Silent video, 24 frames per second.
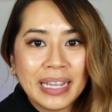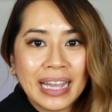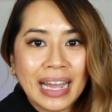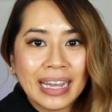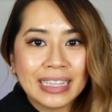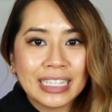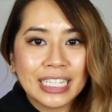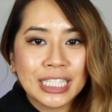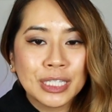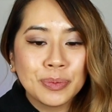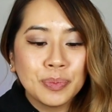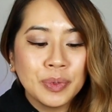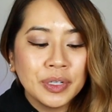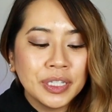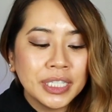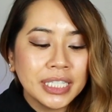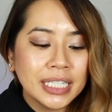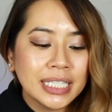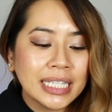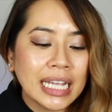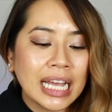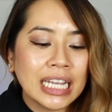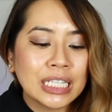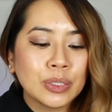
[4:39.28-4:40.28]
behind the
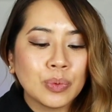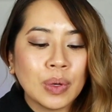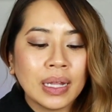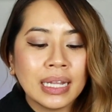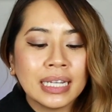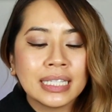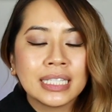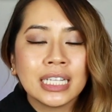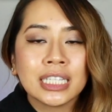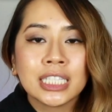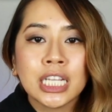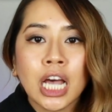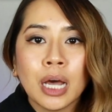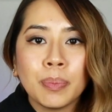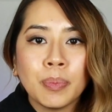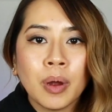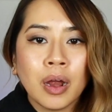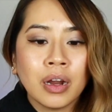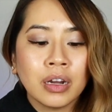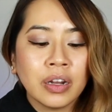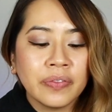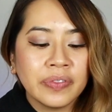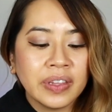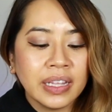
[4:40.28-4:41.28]
swooshes as well as the top
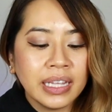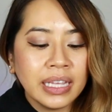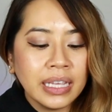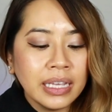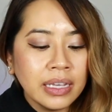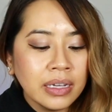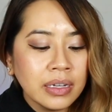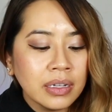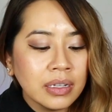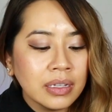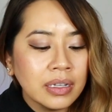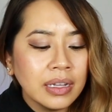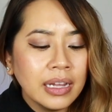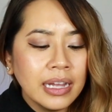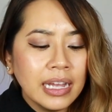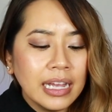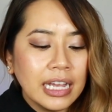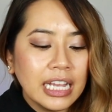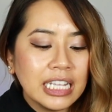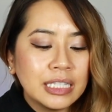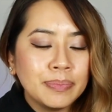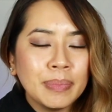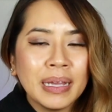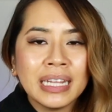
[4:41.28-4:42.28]
part of the heel,
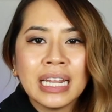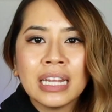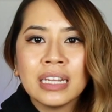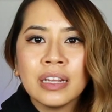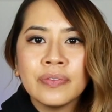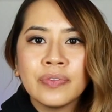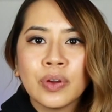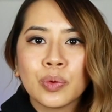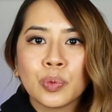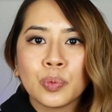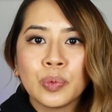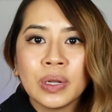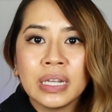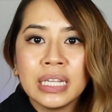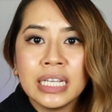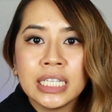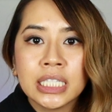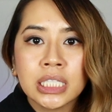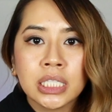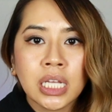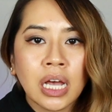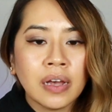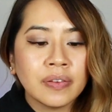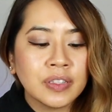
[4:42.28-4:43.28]
it's made out of a really
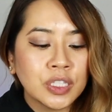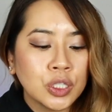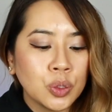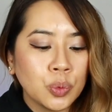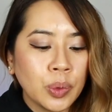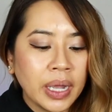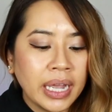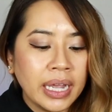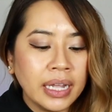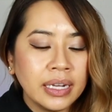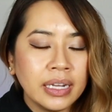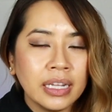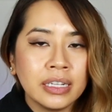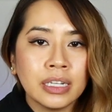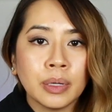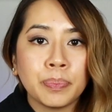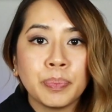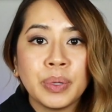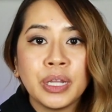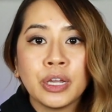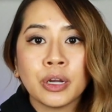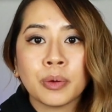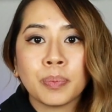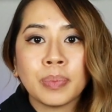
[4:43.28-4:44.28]
soft suede in a
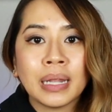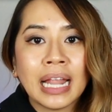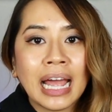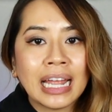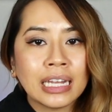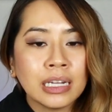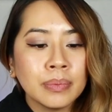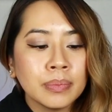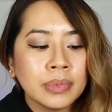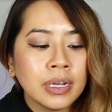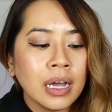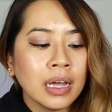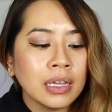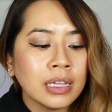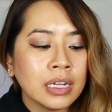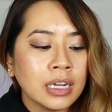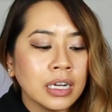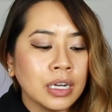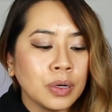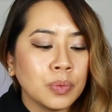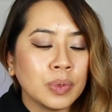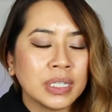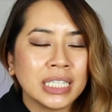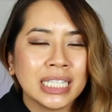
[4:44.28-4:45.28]
pure platinum
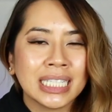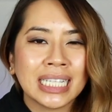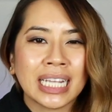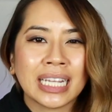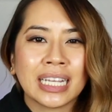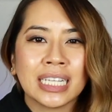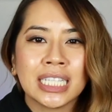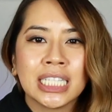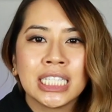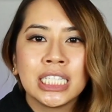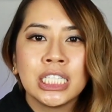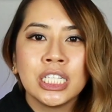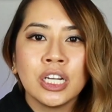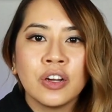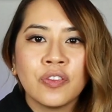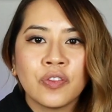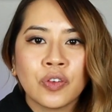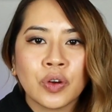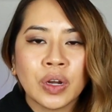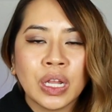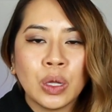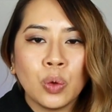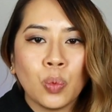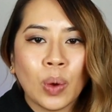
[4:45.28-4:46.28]
color, which is like a
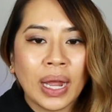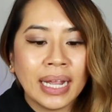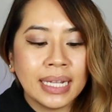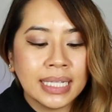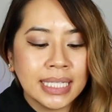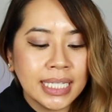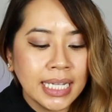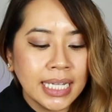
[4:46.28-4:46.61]
silvery white